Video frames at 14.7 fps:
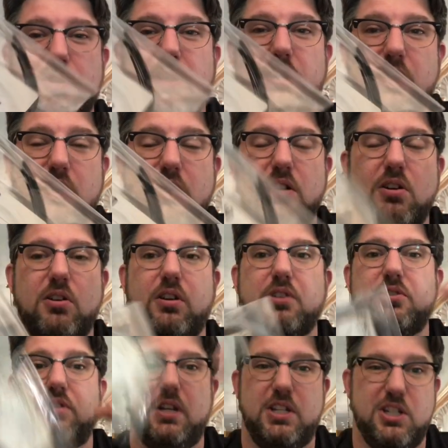year, because
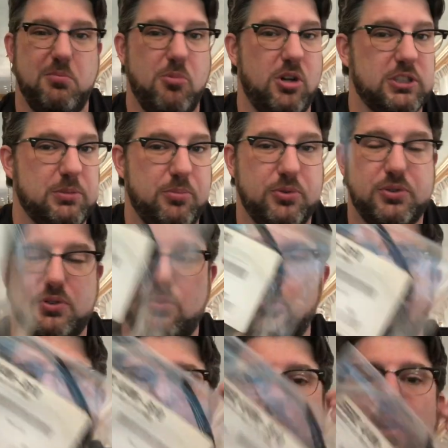you teach at multiple
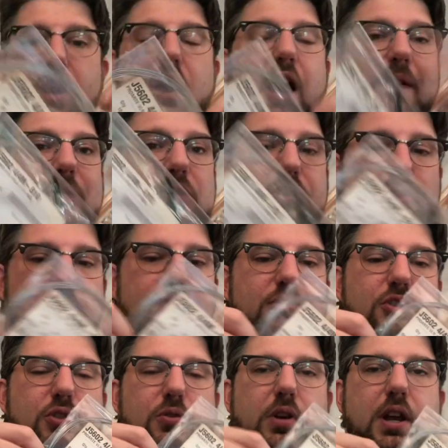schools of a certain
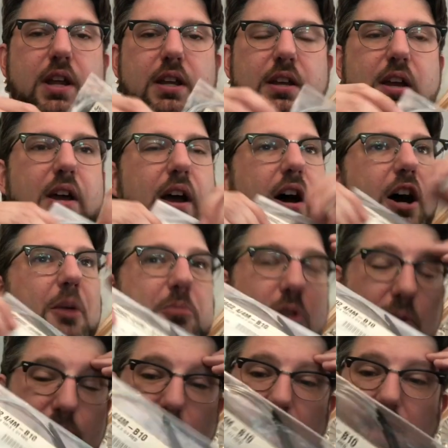string,
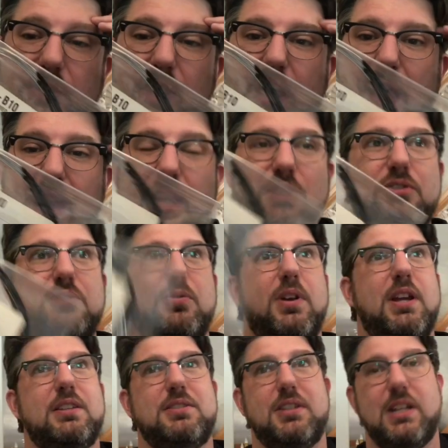you'll find that A
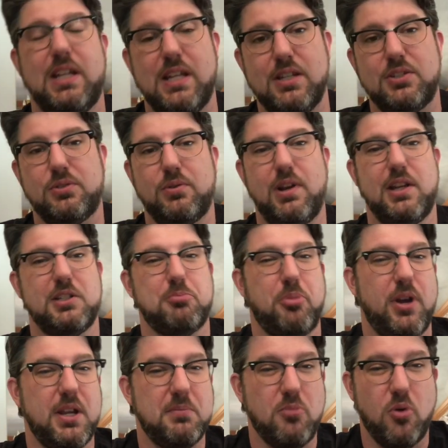strings and E strings
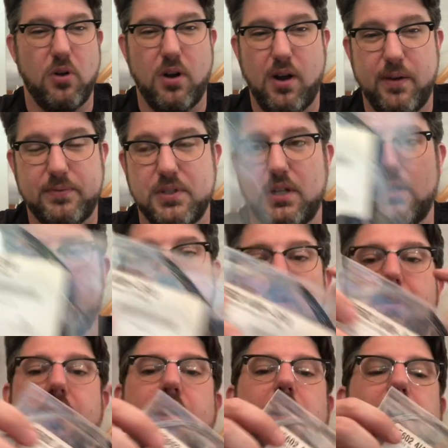break more often,
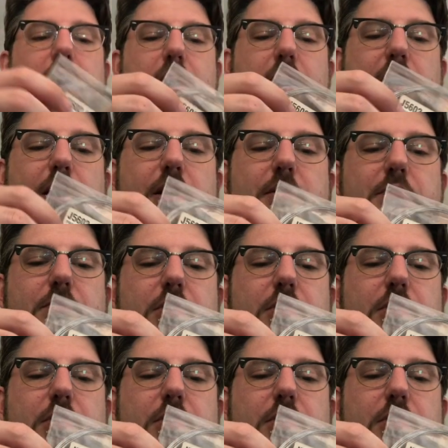so